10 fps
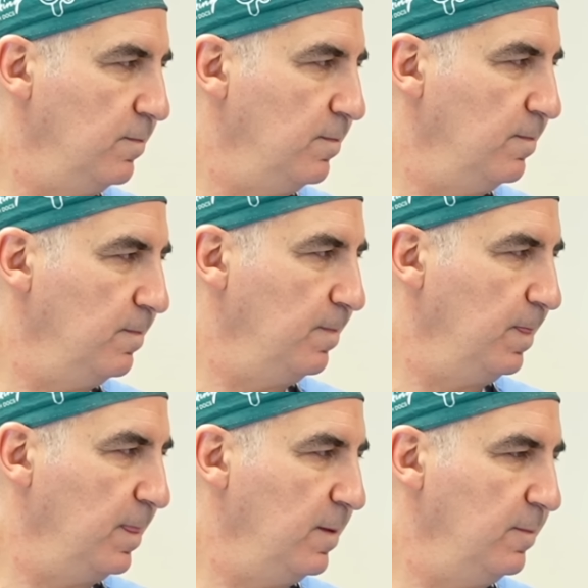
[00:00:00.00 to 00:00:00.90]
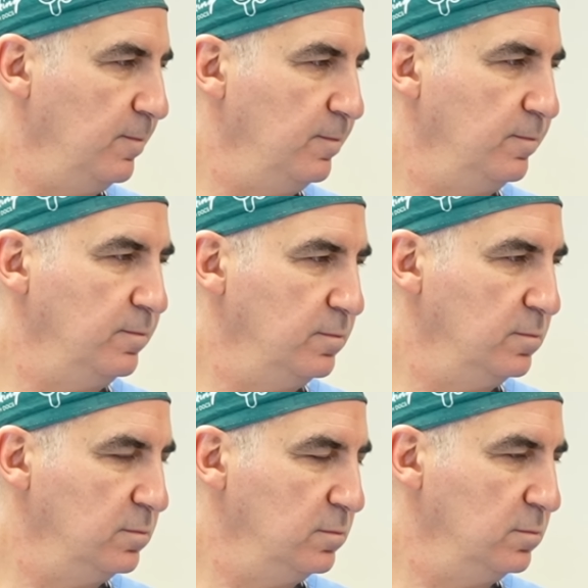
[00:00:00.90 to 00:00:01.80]

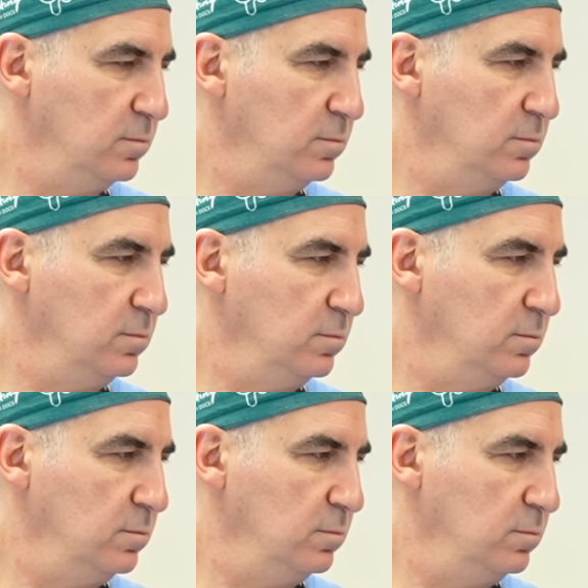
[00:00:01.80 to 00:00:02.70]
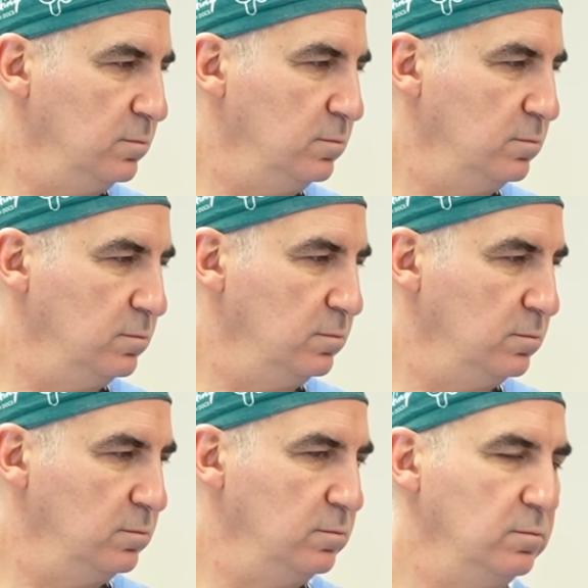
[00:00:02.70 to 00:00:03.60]

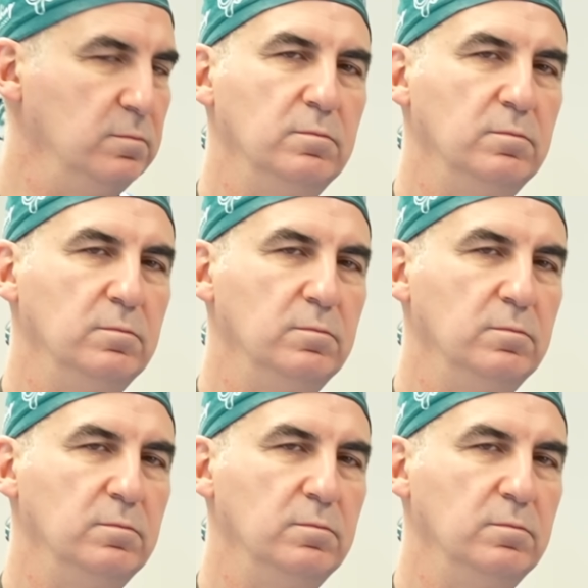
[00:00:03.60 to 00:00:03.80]
(not speaking)